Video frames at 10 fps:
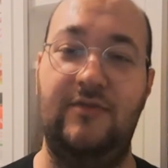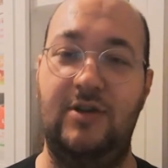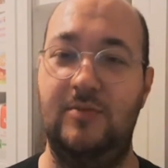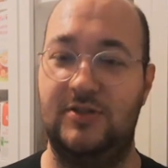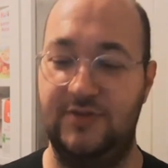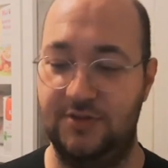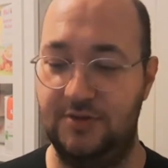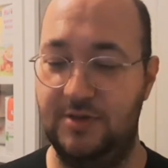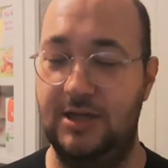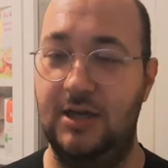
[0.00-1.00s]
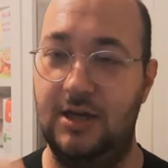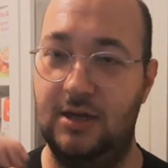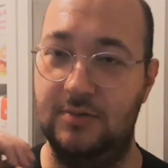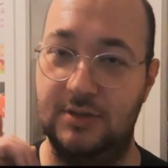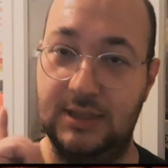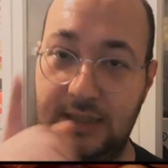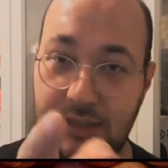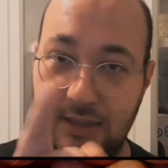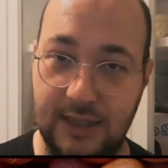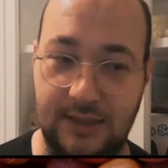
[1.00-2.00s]
you very much for joining me. I will
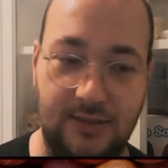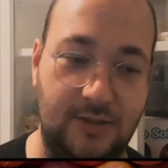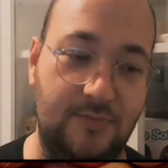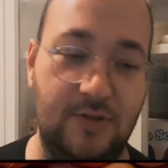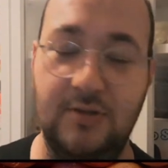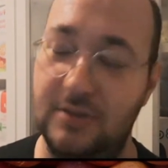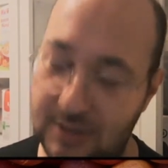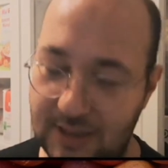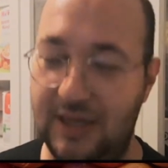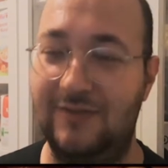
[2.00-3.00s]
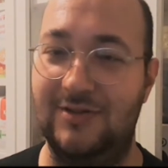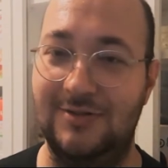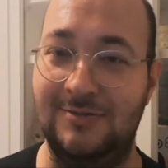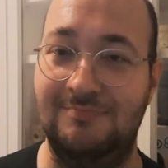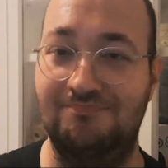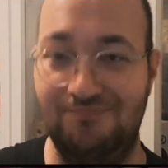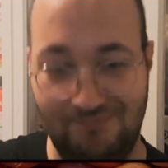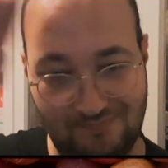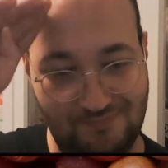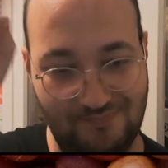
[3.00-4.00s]
see you next time. Have a good one.
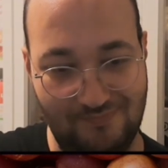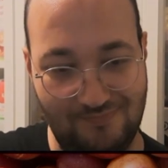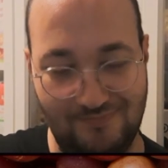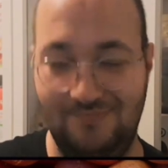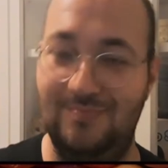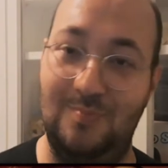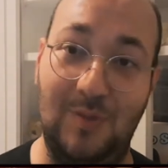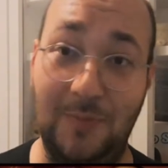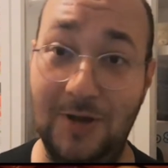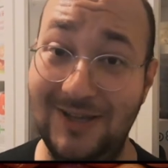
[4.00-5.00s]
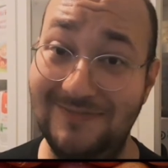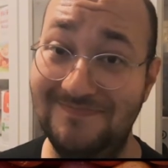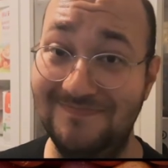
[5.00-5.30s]
Bye-bye.